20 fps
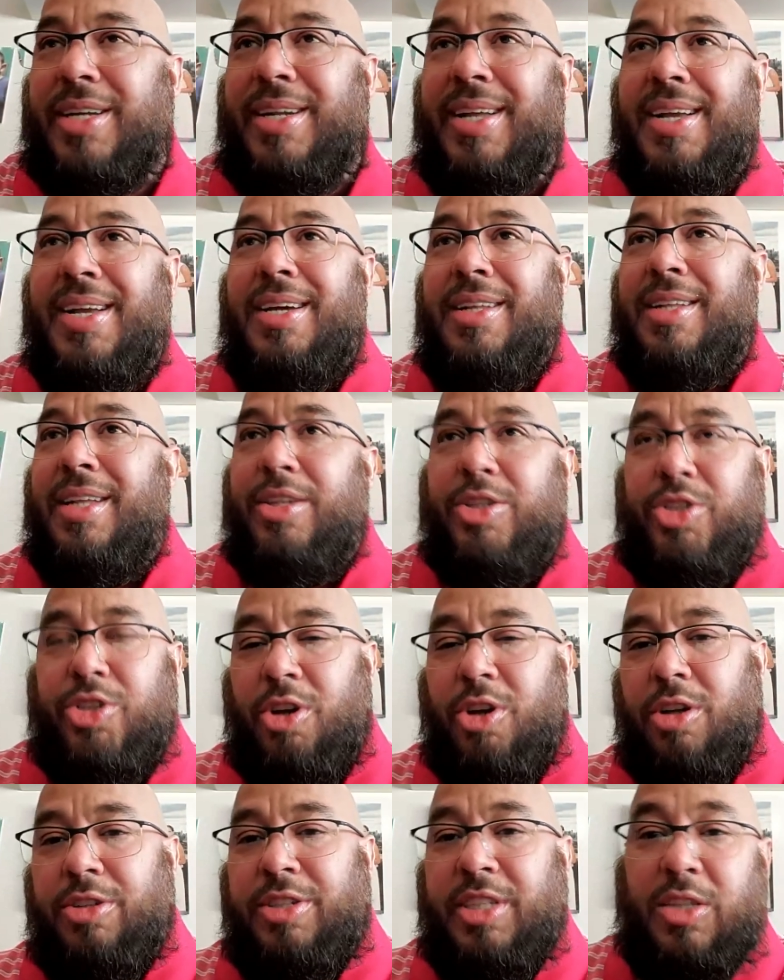and then the
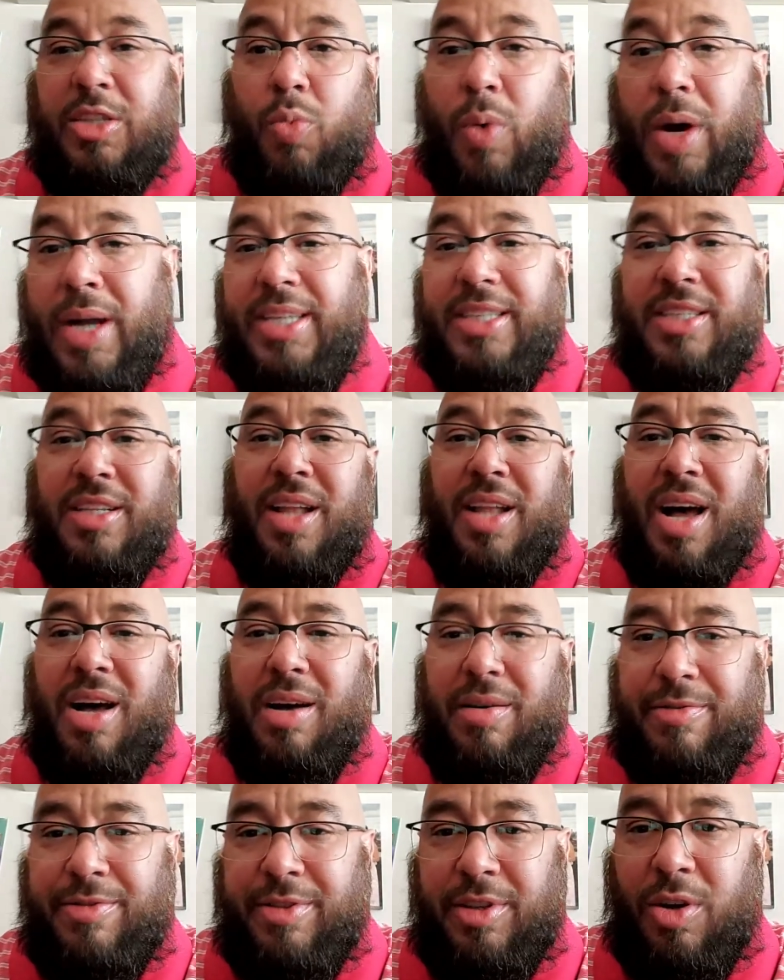song sings, "What is
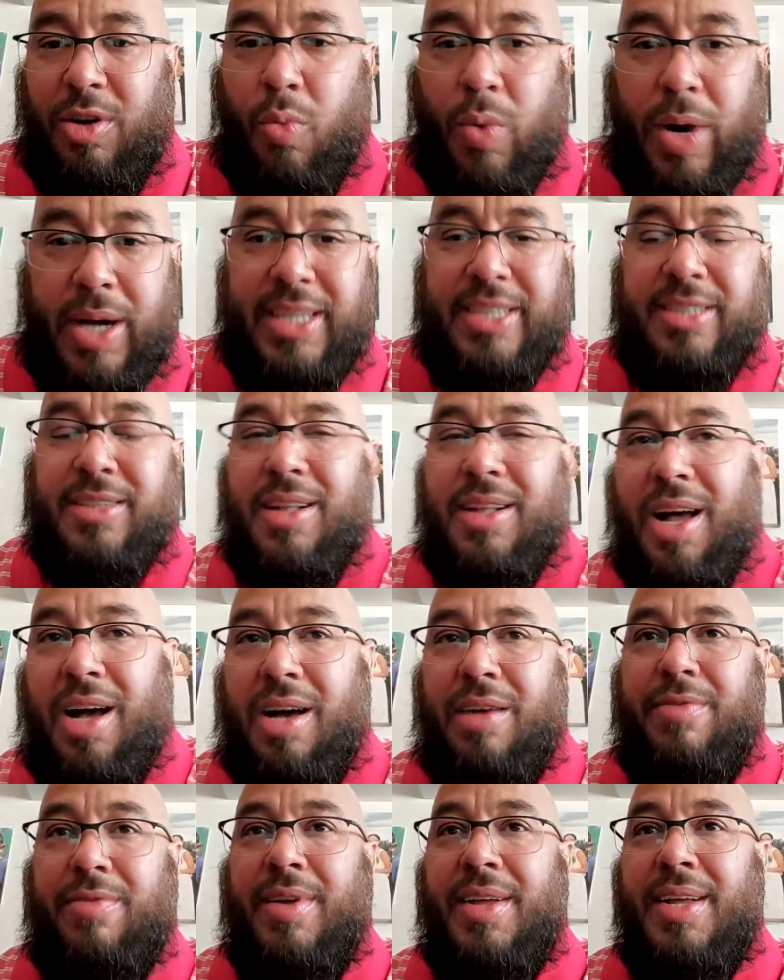love?" What is
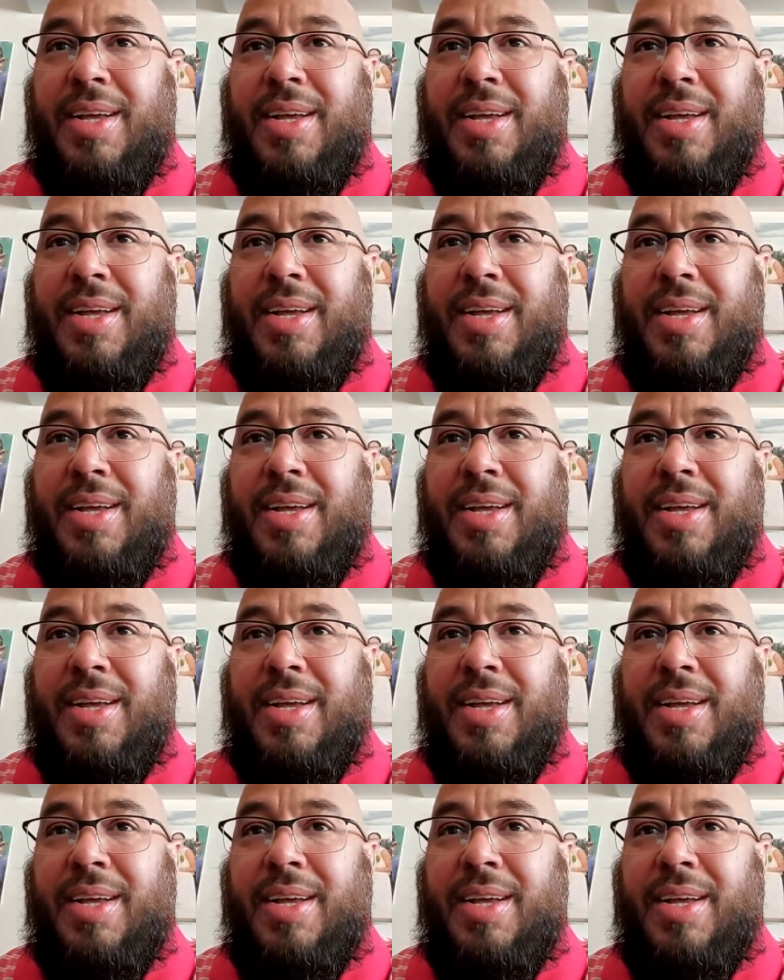love?